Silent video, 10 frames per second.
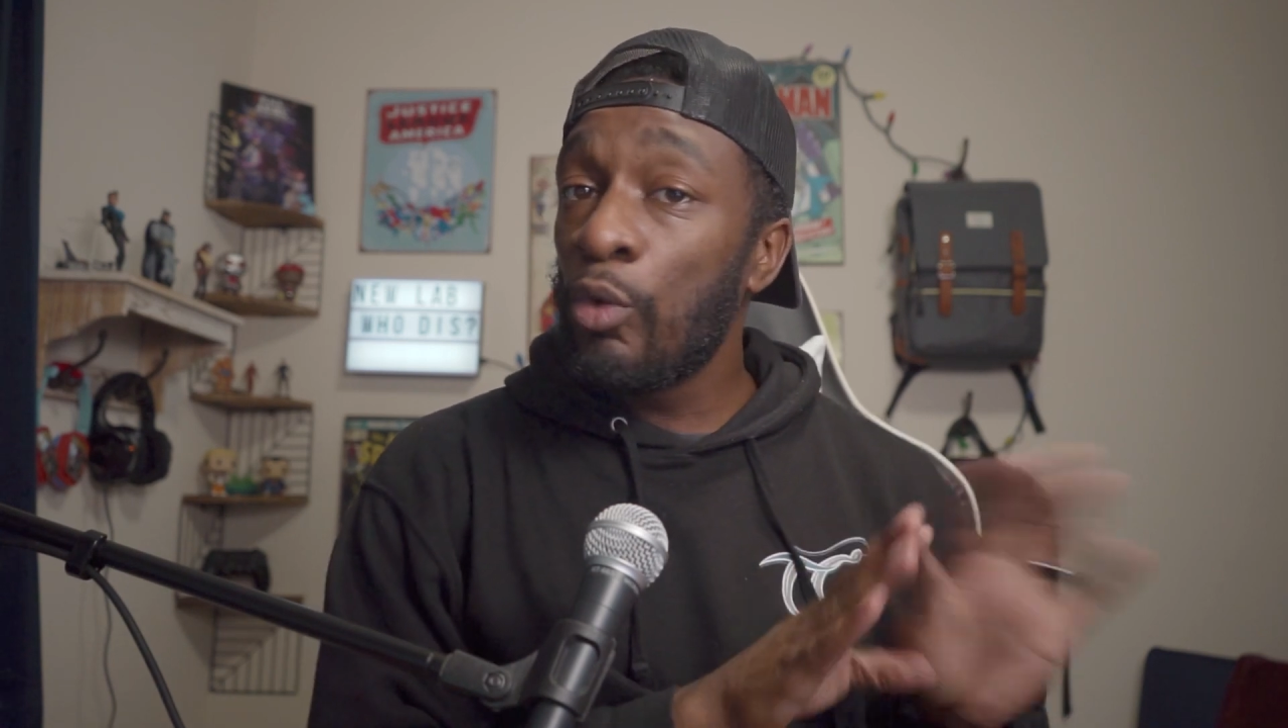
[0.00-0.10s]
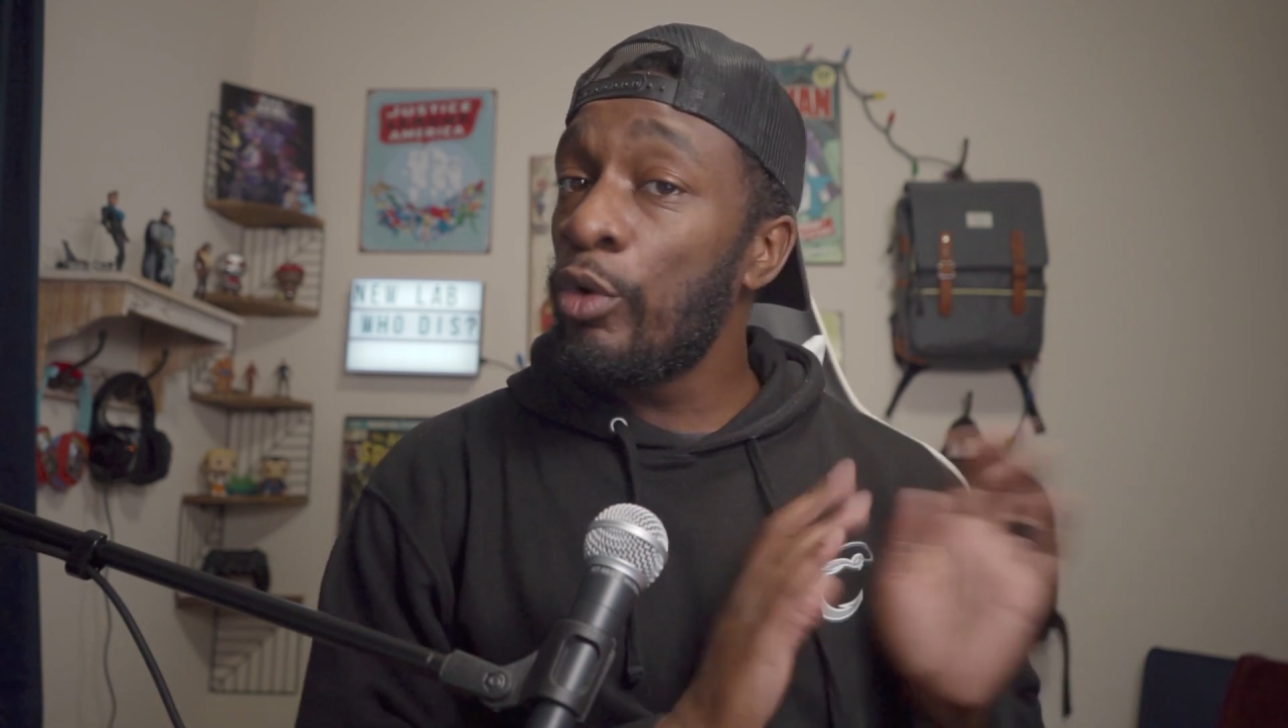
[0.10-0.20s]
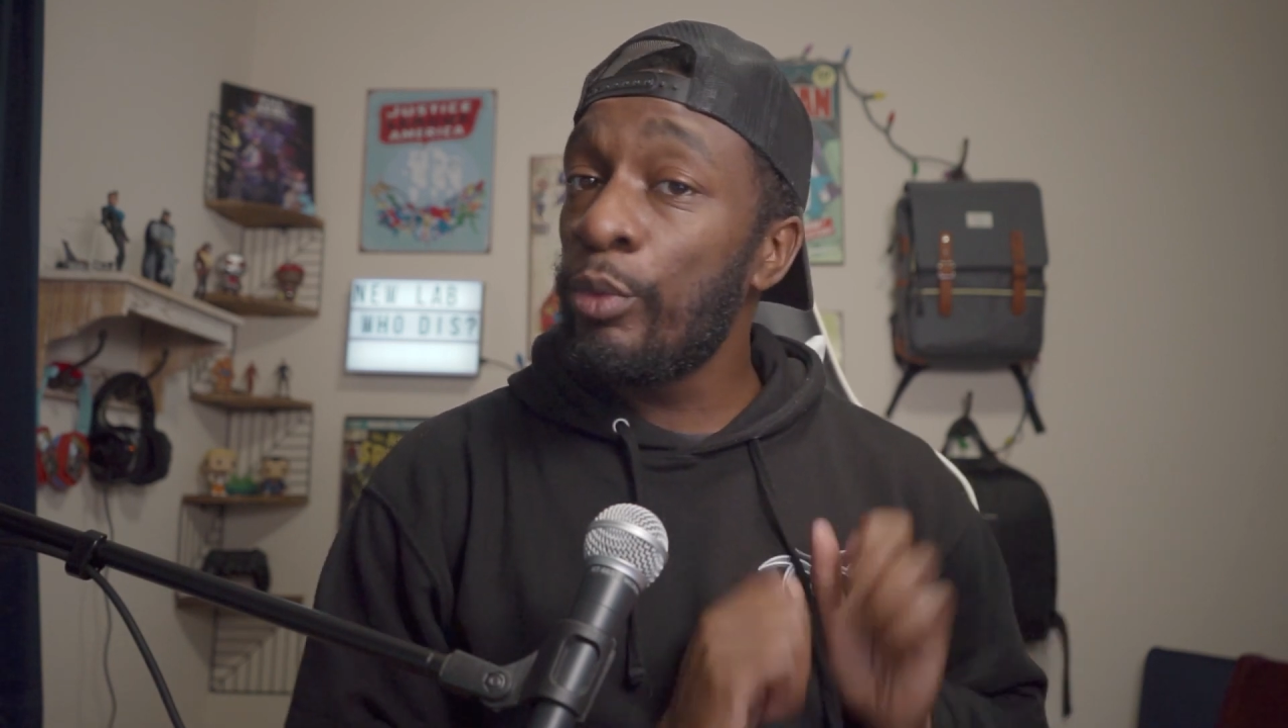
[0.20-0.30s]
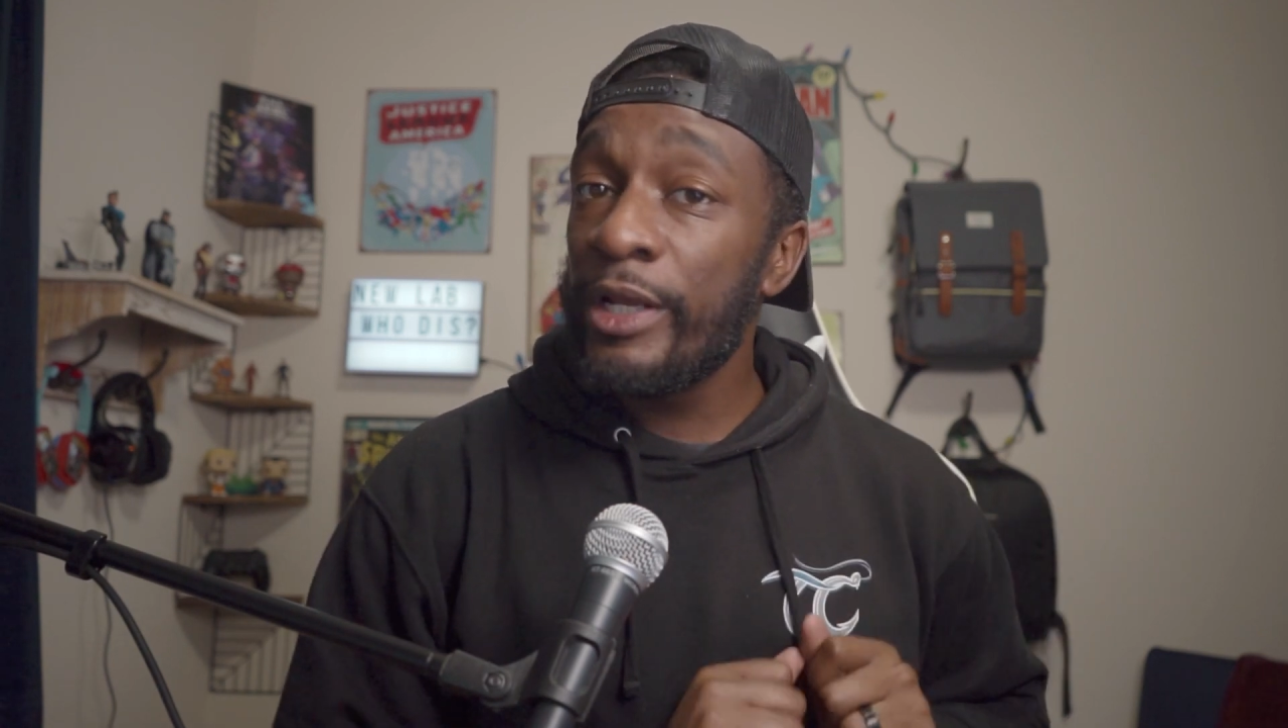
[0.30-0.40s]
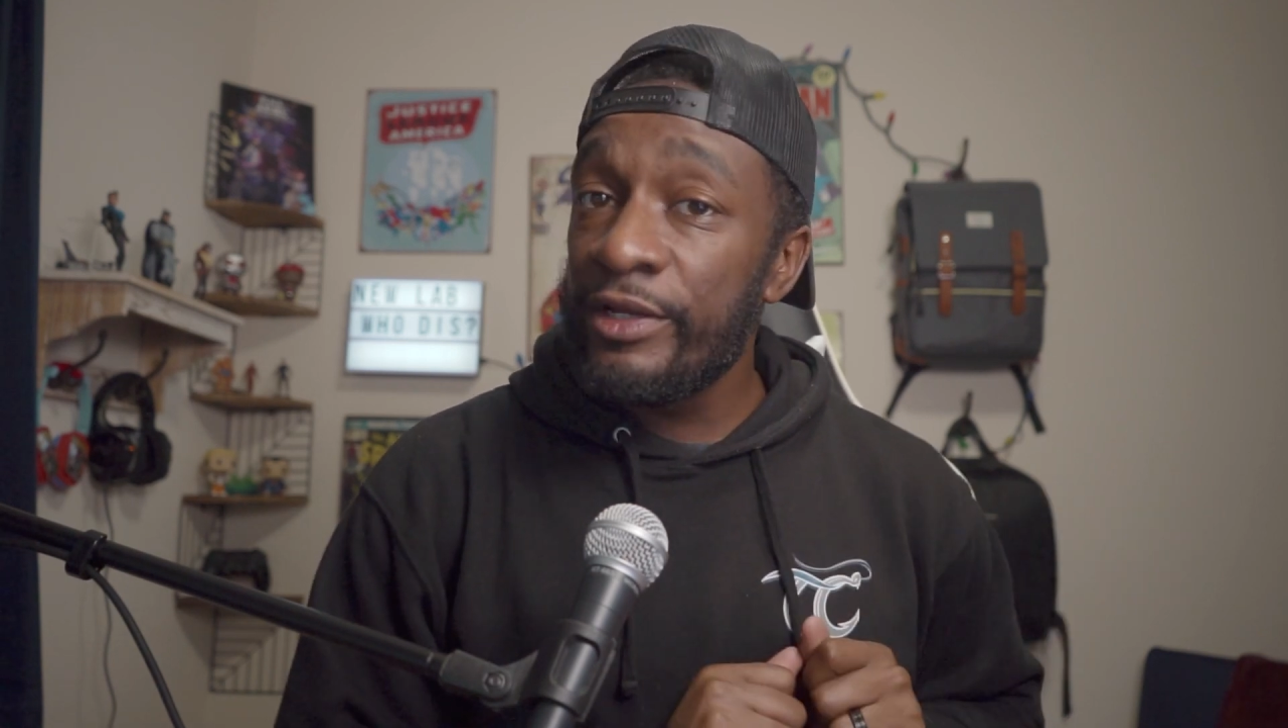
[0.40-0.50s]

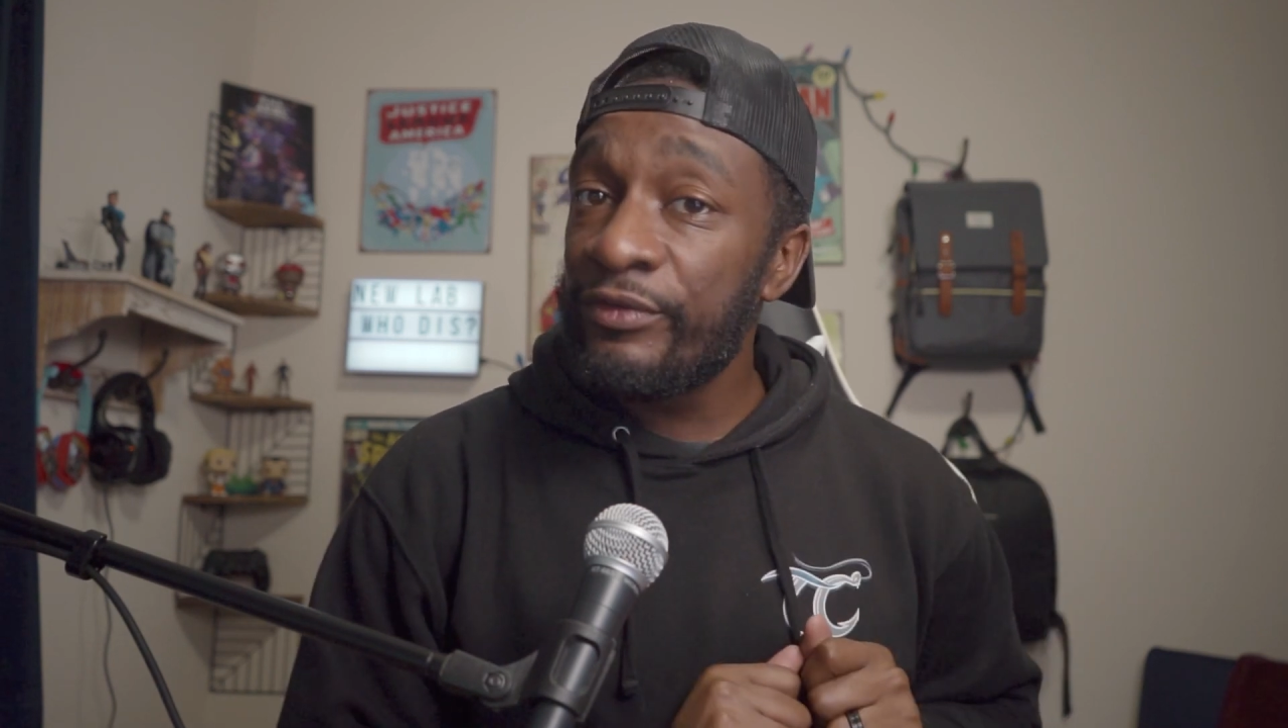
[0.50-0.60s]
we're ready